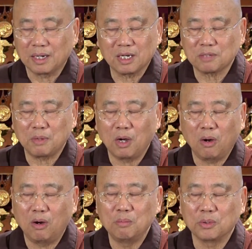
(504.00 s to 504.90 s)
I guess my
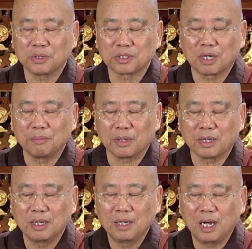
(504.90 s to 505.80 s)
hormone is coming.
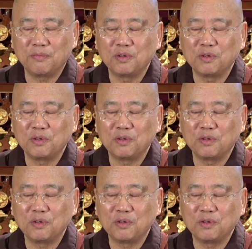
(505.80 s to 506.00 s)
I